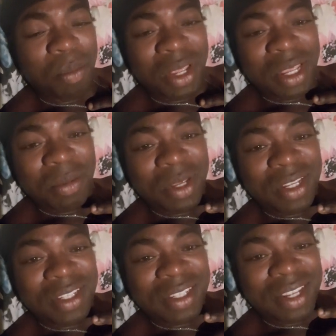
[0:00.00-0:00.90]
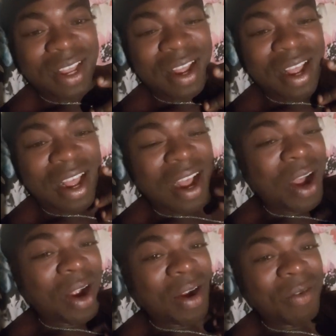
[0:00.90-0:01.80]
Babies
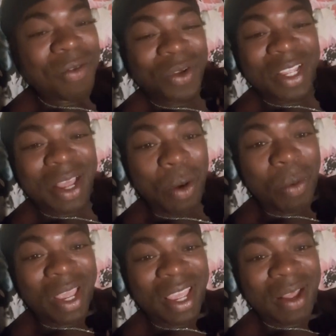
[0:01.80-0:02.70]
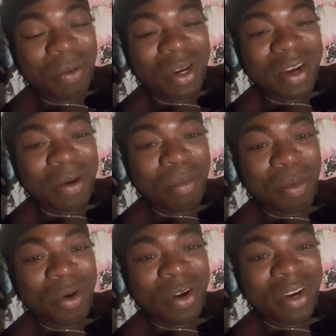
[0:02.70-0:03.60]
are fully awake when they're
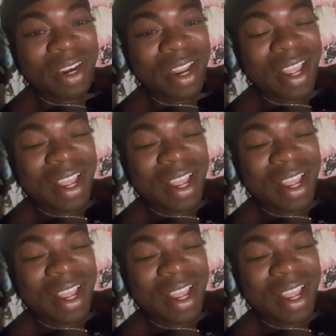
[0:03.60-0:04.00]
born.